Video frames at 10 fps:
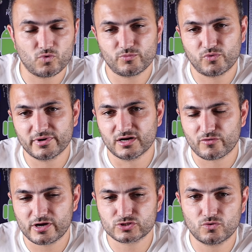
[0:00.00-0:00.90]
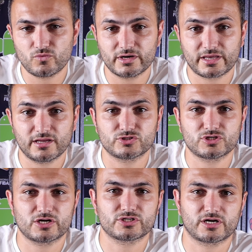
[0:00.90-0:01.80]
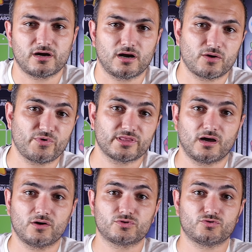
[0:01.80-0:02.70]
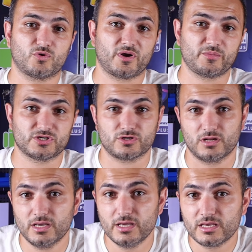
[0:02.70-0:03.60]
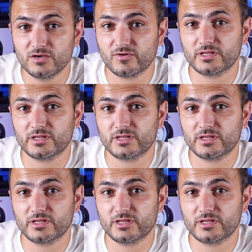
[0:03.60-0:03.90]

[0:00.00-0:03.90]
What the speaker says: one public garage, no one can charge the car without your permission. Even